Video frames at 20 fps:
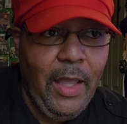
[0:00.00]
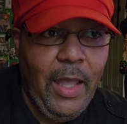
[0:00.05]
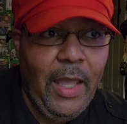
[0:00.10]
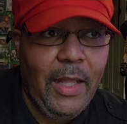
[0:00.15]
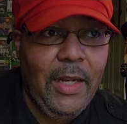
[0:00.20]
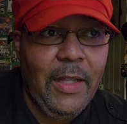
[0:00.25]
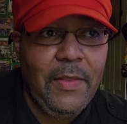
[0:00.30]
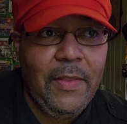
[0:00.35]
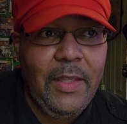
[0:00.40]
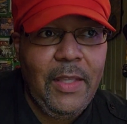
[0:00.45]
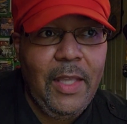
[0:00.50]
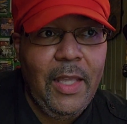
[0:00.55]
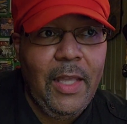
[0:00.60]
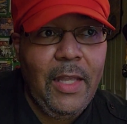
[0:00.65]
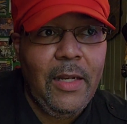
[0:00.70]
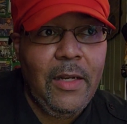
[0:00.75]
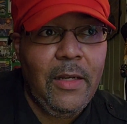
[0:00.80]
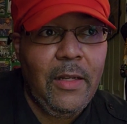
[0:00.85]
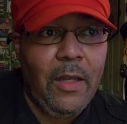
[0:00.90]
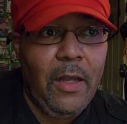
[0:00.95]
And at the
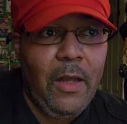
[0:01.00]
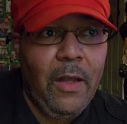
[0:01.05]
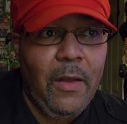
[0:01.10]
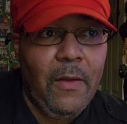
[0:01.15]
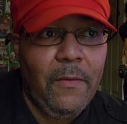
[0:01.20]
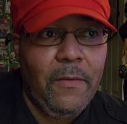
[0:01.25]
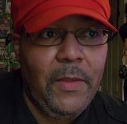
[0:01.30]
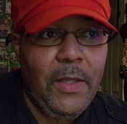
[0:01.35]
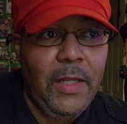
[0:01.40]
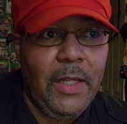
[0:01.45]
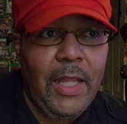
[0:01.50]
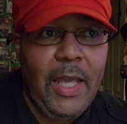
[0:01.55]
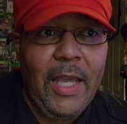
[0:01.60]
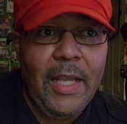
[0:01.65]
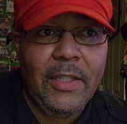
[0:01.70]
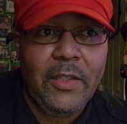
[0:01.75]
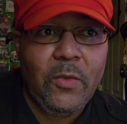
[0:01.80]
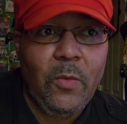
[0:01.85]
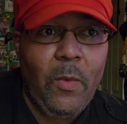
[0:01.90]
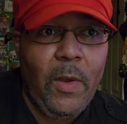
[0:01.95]
end of the
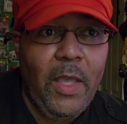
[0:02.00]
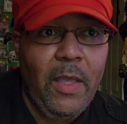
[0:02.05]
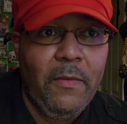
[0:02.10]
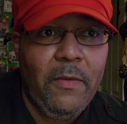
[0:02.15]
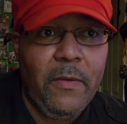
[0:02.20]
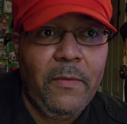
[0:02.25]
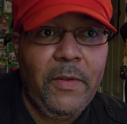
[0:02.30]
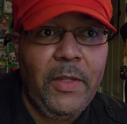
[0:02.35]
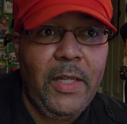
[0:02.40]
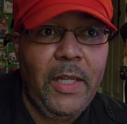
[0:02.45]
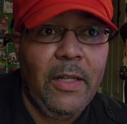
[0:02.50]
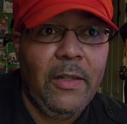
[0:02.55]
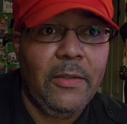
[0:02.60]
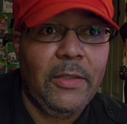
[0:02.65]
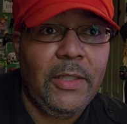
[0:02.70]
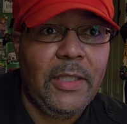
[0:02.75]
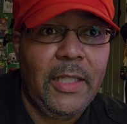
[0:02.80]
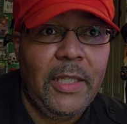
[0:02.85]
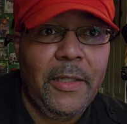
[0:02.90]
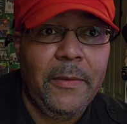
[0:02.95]
last wave of
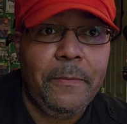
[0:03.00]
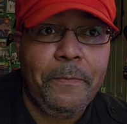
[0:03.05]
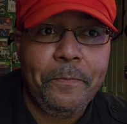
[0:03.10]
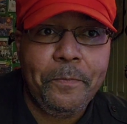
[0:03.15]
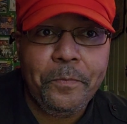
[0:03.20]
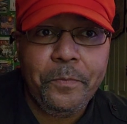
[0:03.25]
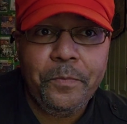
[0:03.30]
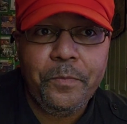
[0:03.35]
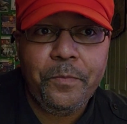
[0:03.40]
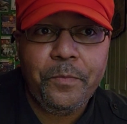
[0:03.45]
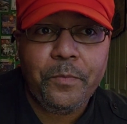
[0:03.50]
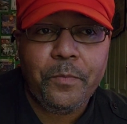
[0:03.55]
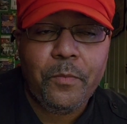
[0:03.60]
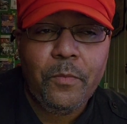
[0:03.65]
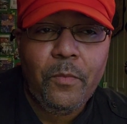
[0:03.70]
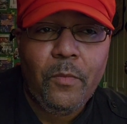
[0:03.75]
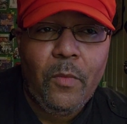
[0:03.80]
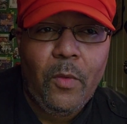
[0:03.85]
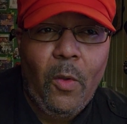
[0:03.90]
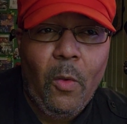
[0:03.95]
DLC,
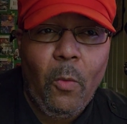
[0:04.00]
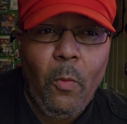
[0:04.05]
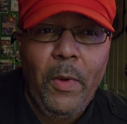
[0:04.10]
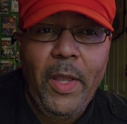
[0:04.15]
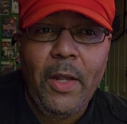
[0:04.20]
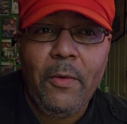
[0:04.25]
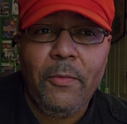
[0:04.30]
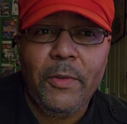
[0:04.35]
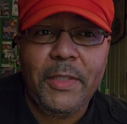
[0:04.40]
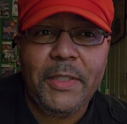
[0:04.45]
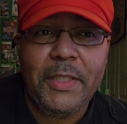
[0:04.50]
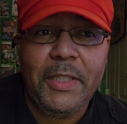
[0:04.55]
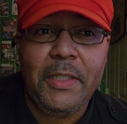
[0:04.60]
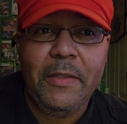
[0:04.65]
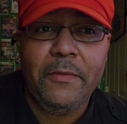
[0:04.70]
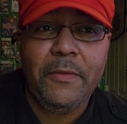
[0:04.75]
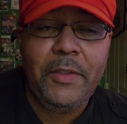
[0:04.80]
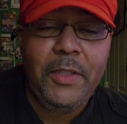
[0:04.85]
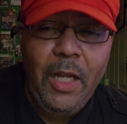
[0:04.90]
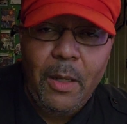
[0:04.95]
we had
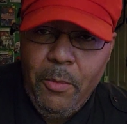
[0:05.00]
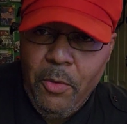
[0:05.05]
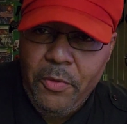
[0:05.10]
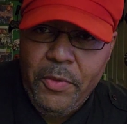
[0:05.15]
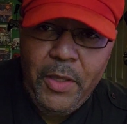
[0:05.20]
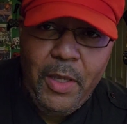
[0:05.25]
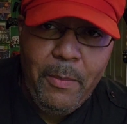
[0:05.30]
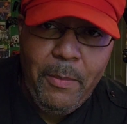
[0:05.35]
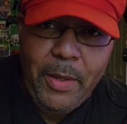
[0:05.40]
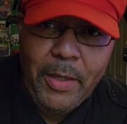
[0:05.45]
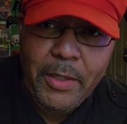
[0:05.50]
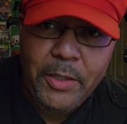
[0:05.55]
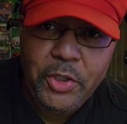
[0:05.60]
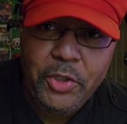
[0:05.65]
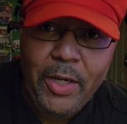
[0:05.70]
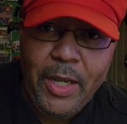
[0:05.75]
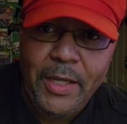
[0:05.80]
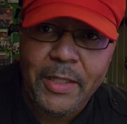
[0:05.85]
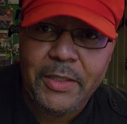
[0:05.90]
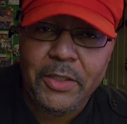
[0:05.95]
received double the amount of
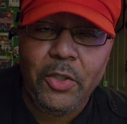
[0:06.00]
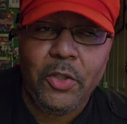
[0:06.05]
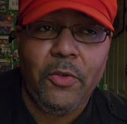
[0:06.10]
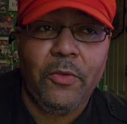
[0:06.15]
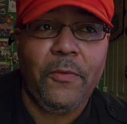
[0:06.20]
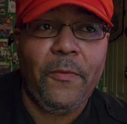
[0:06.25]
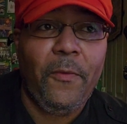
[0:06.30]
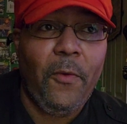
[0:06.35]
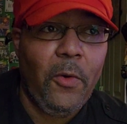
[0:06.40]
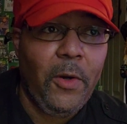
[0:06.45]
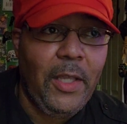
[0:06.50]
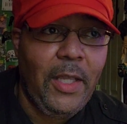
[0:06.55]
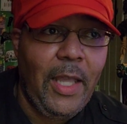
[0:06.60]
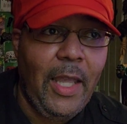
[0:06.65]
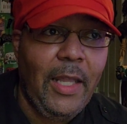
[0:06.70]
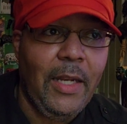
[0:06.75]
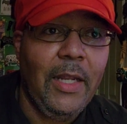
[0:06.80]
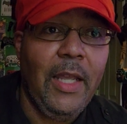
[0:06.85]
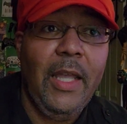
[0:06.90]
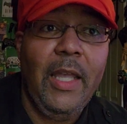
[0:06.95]
tracks, so
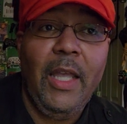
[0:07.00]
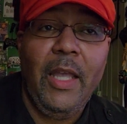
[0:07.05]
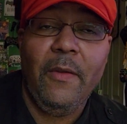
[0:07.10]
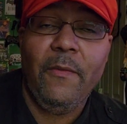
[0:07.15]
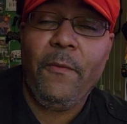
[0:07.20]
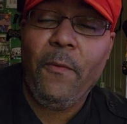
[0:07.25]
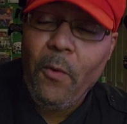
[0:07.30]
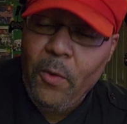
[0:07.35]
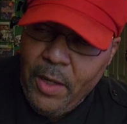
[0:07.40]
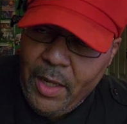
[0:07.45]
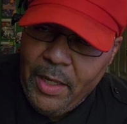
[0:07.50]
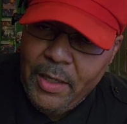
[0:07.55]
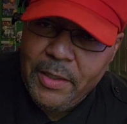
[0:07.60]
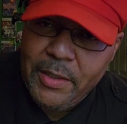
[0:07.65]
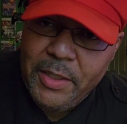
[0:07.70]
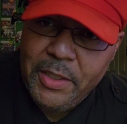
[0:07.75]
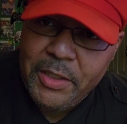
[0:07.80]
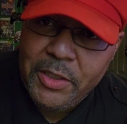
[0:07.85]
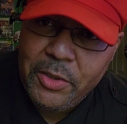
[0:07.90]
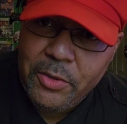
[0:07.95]
48 and 48
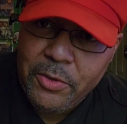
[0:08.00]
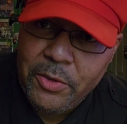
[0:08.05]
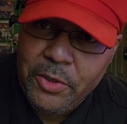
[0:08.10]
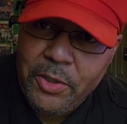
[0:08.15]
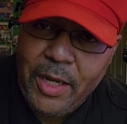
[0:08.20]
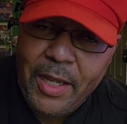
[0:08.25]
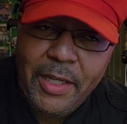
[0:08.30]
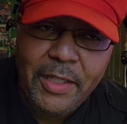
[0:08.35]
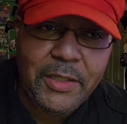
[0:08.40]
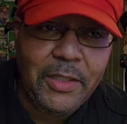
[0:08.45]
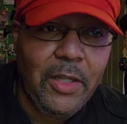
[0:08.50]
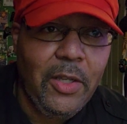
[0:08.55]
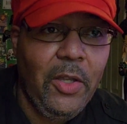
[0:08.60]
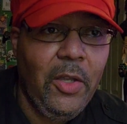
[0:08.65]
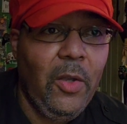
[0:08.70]
additional tracks.